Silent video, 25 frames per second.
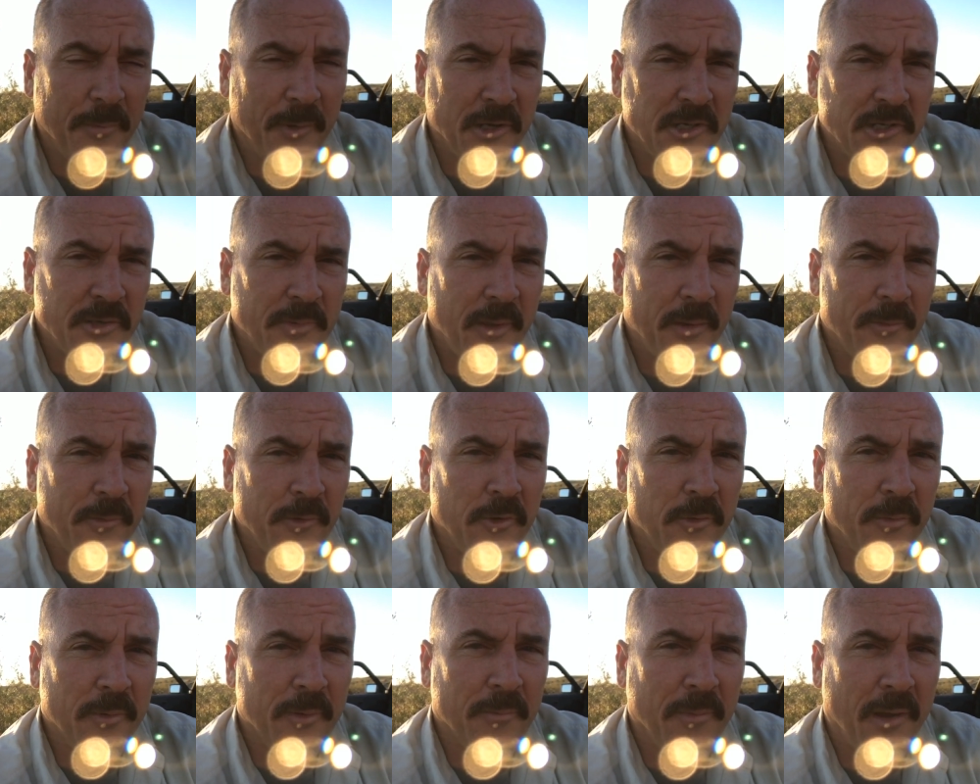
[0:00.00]
bunch of people
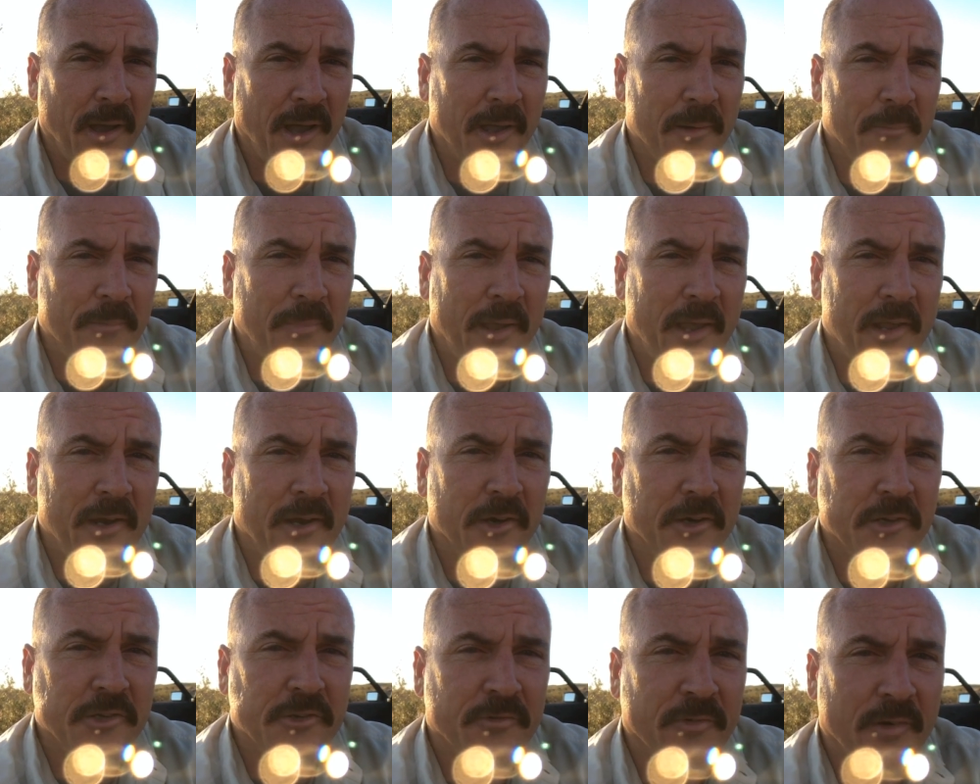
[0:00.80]
who've been buying pay
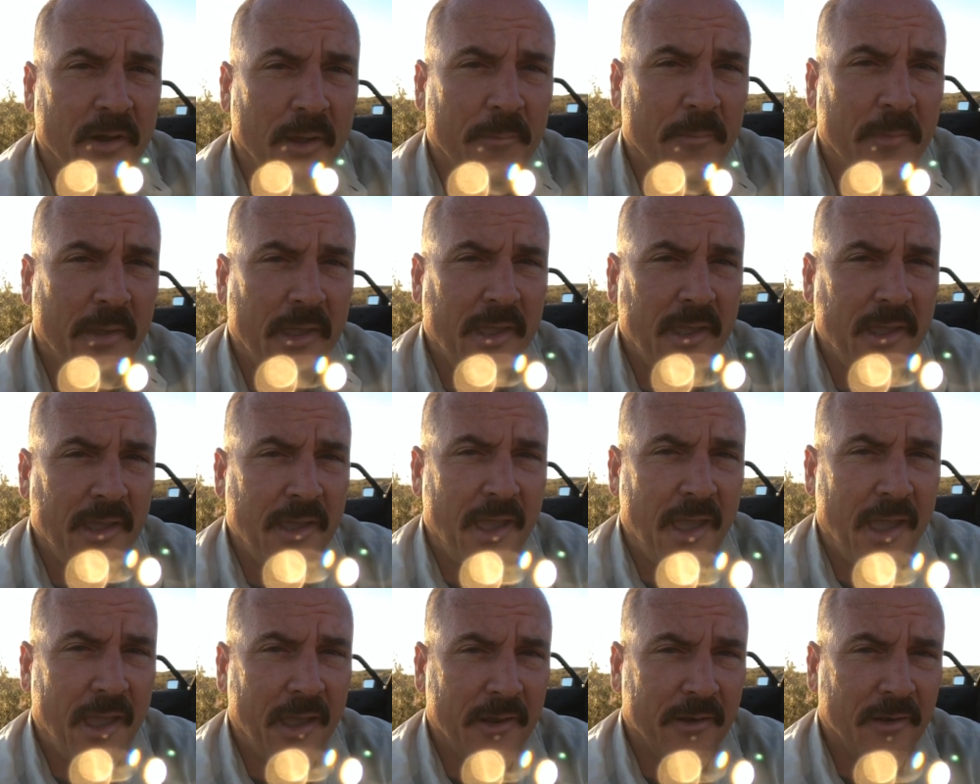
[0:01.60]
dirts from
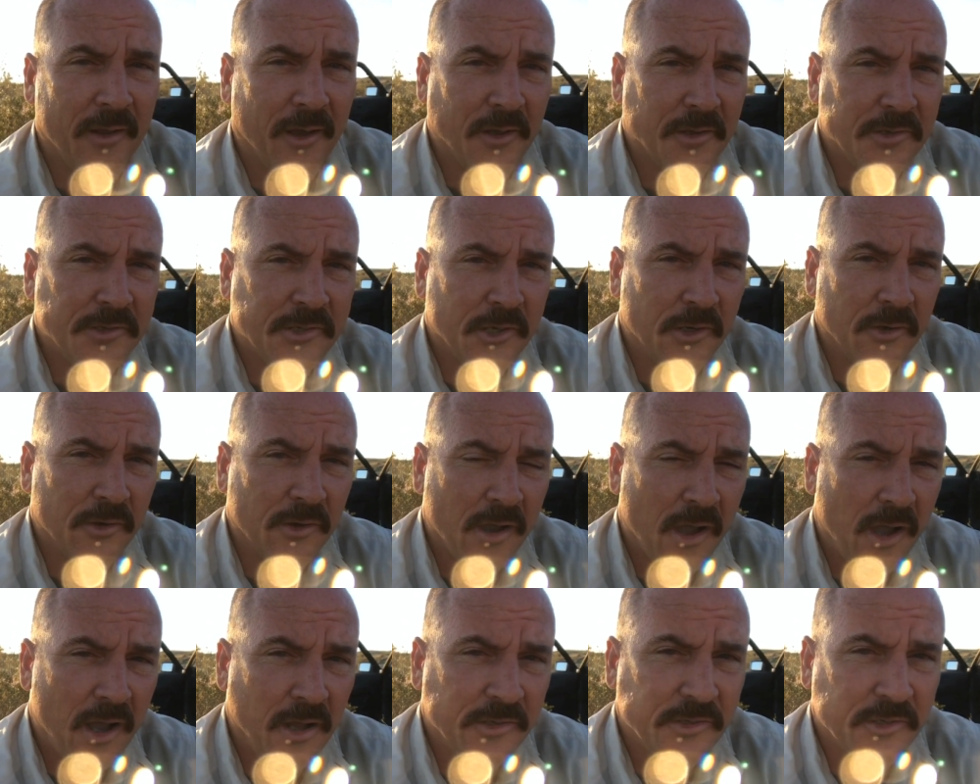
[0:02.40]
me and also
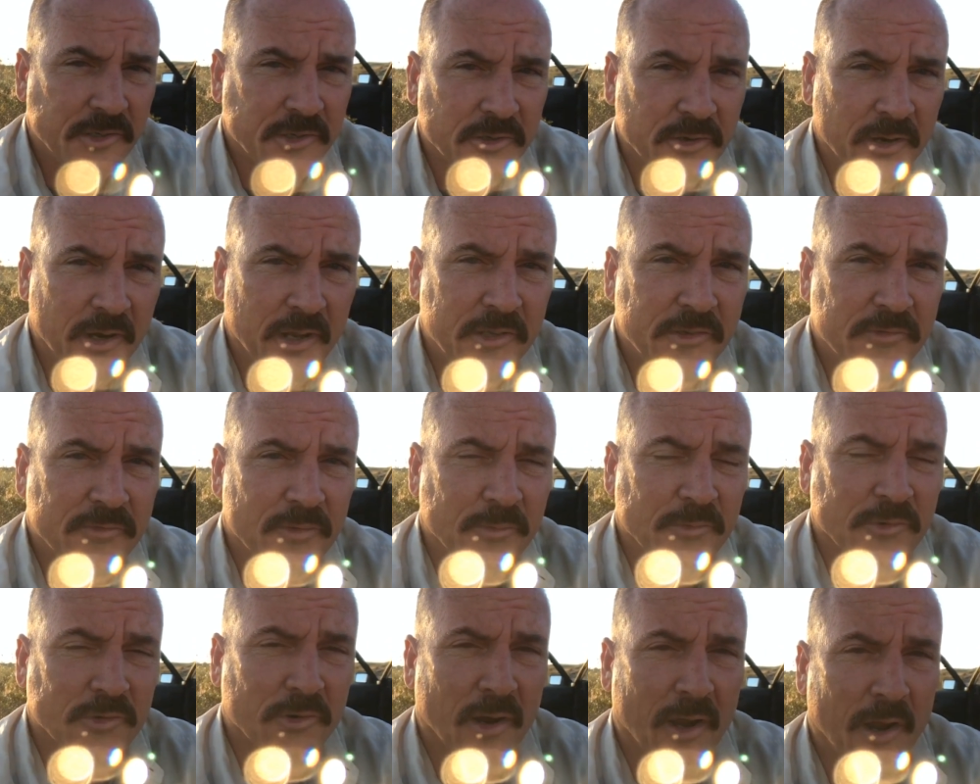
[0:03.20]
concentrates
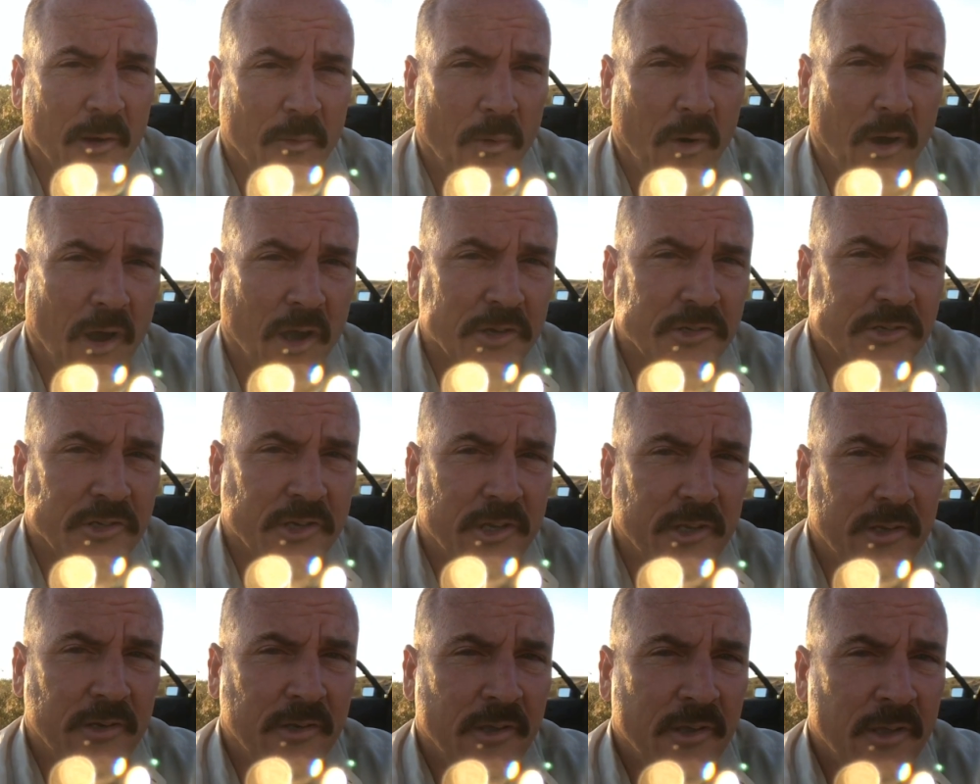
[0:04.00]
from dry
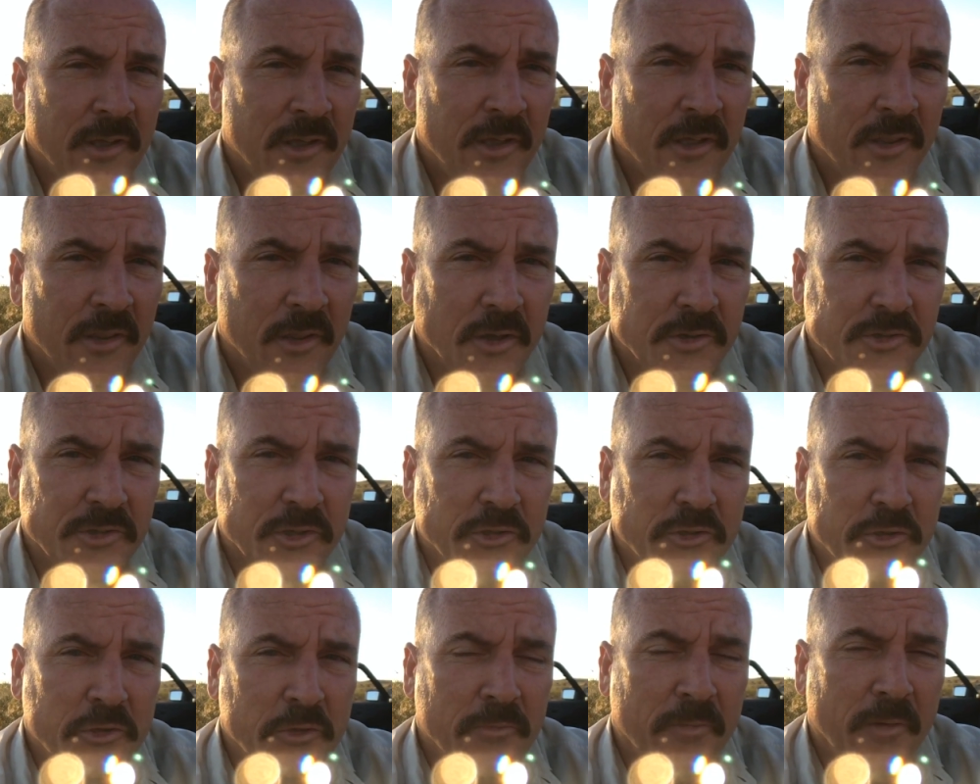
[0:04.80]
washing. Those are
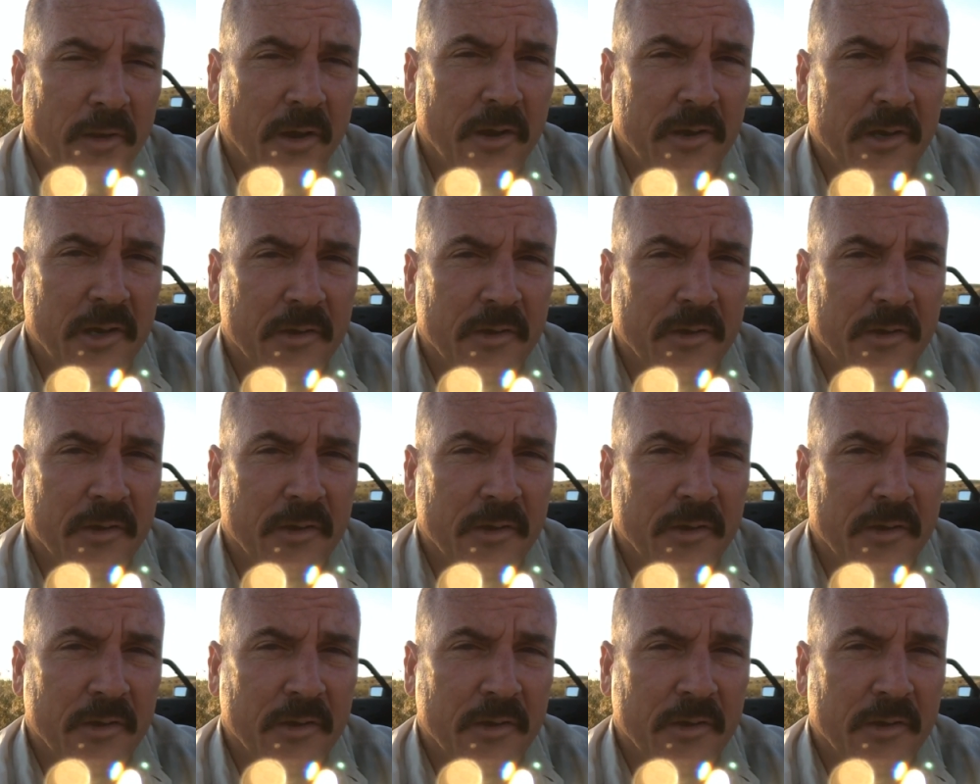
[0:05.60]
two very